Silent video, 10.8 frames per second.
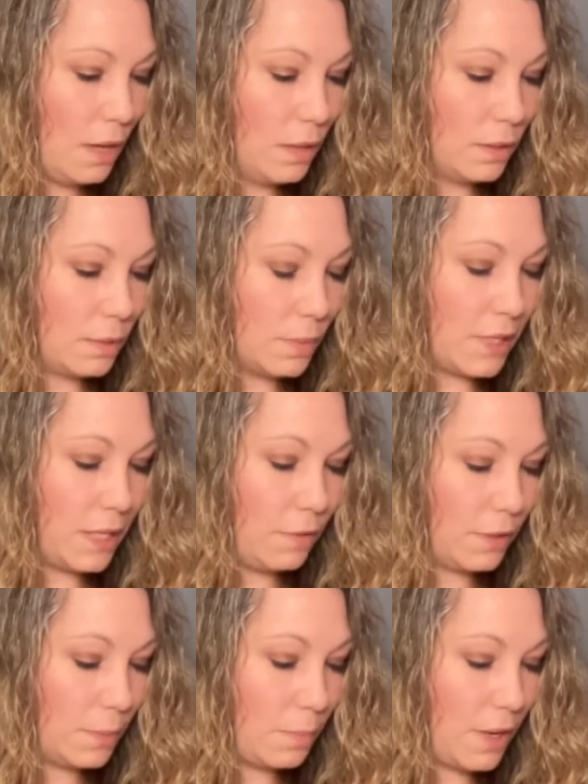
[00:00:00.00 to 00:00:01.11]
Some
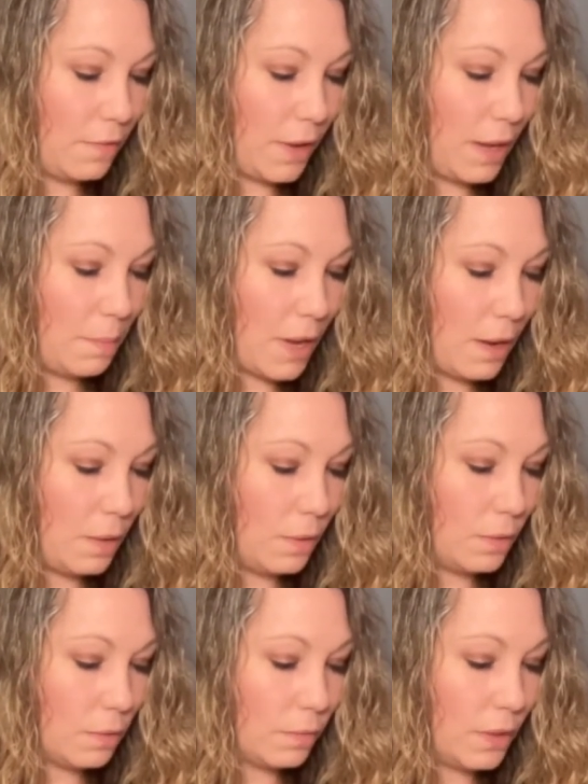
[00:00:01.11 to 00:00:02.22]
secrets may have came out,
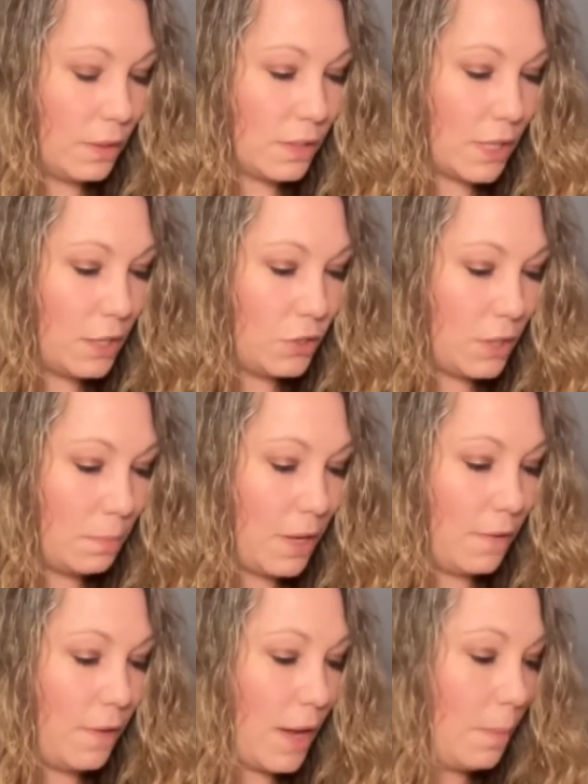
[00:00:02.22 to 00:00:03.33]
or a realization may have
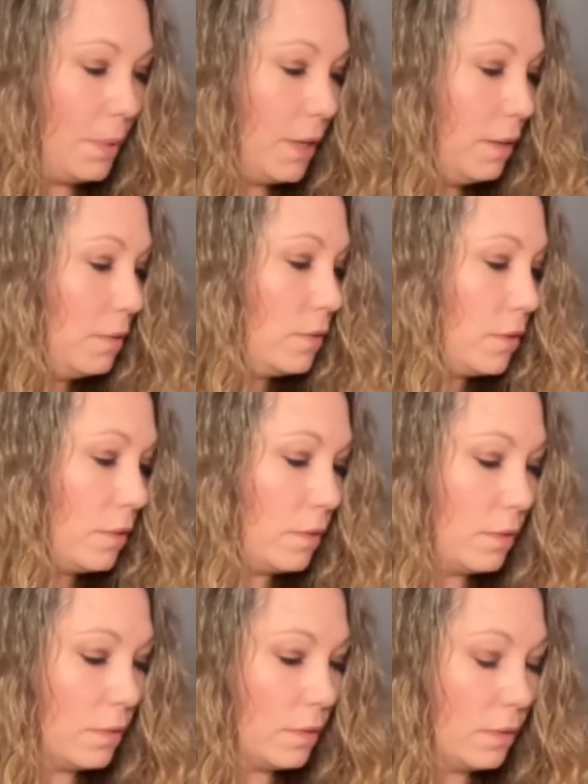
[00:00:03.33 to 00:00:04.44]
happened,
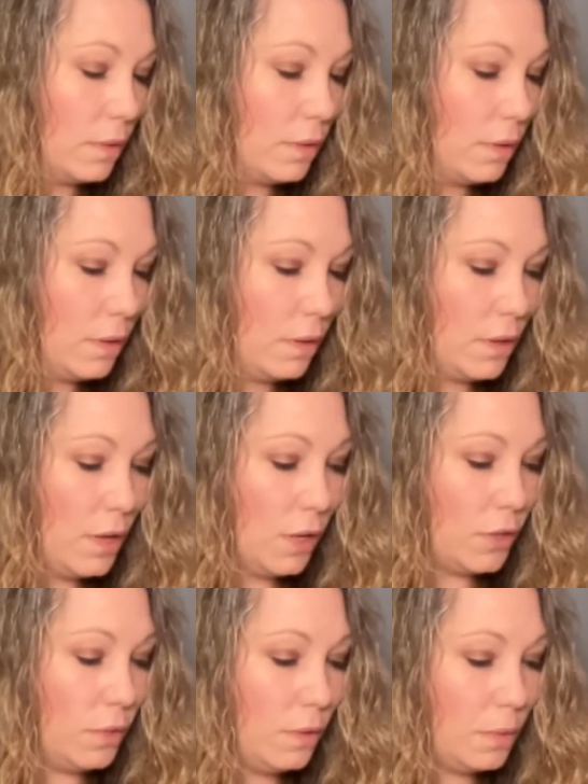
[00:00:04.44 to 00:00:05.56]
or
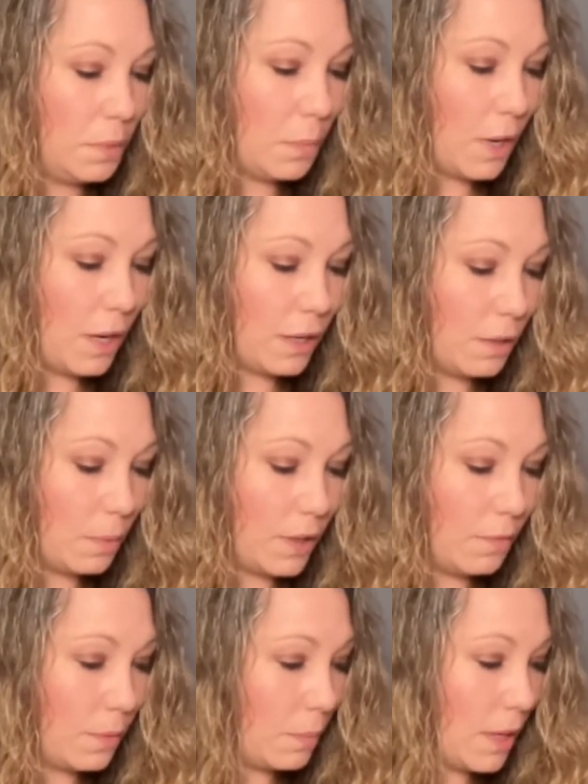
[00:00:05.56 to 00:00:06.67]
you could be walking away
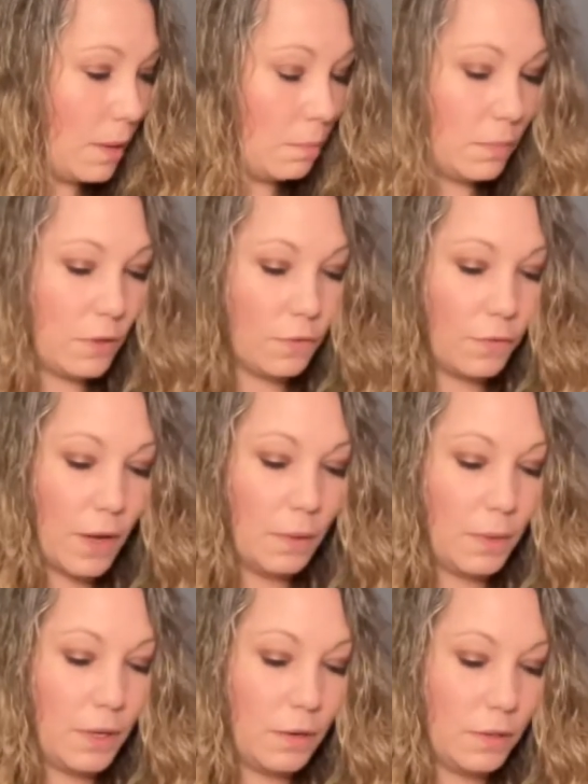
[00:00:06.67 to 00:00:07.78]
from them. You're
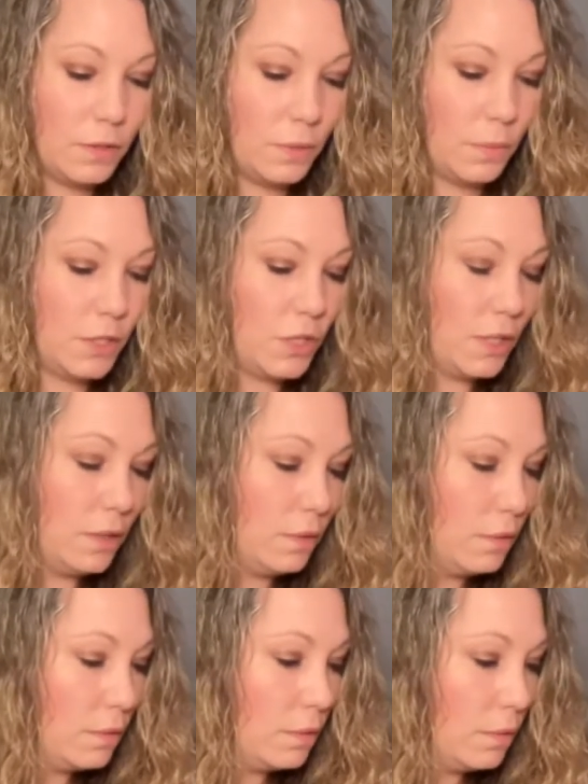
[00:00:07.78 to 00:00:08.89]
following your intuition.
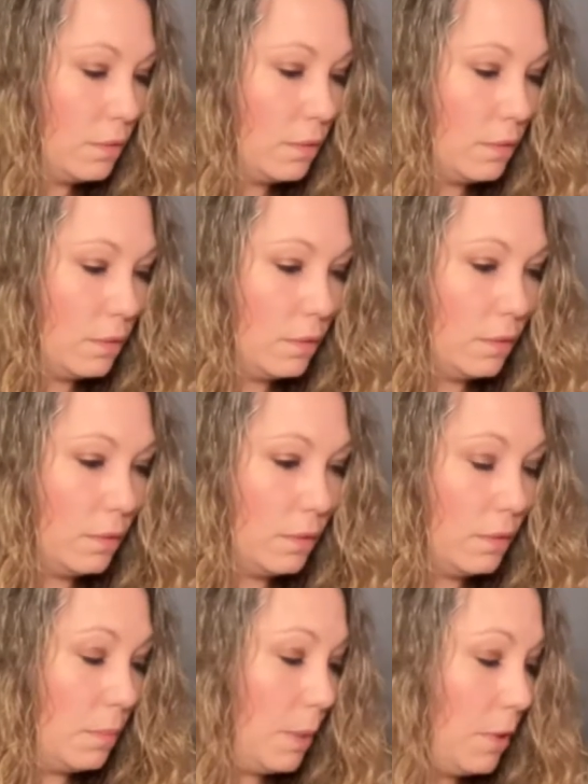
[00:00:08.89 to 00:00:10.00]

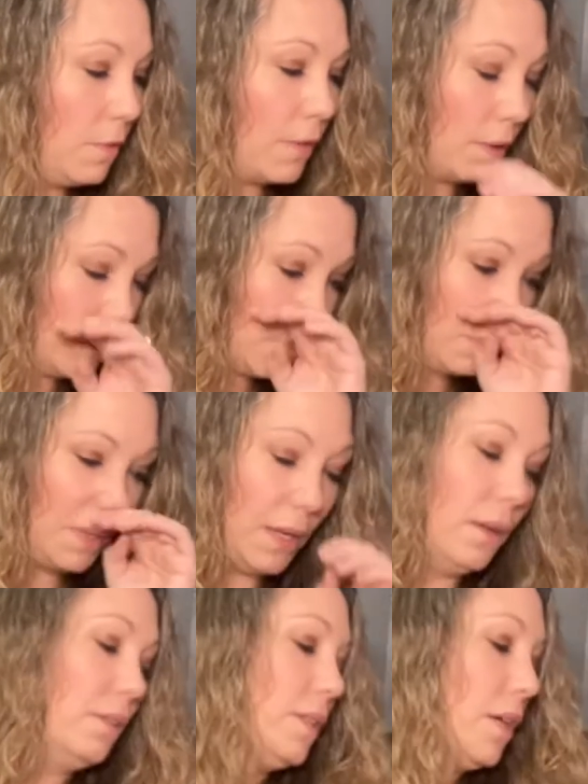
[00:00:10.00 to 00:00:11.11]
Maybe you found somebody
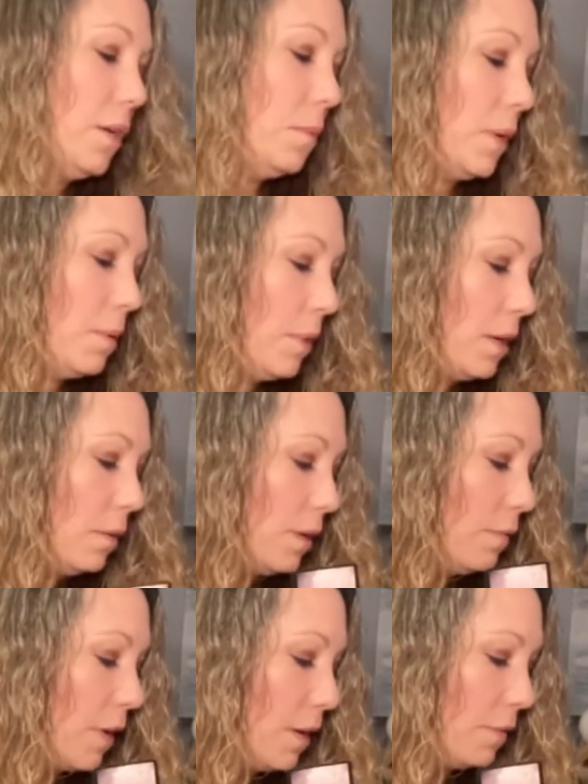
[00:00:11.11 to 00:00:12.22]
else that you want to make a love
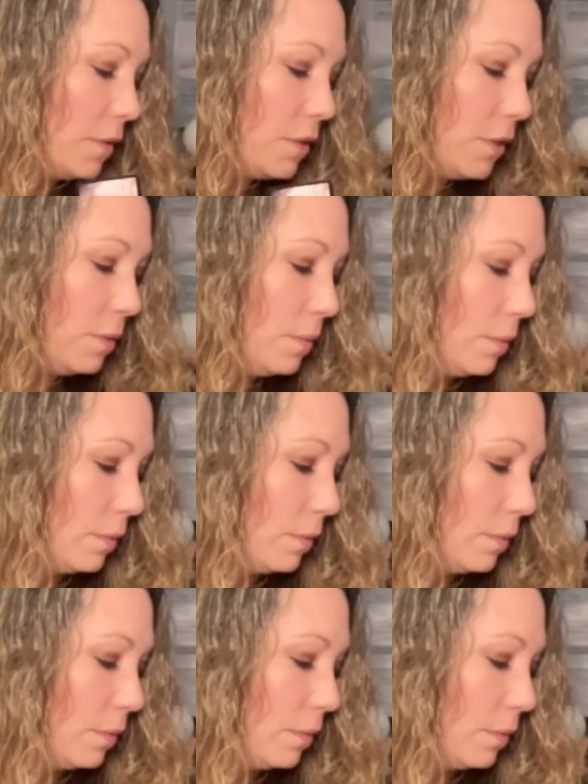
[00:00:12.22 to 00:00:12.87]
offer to.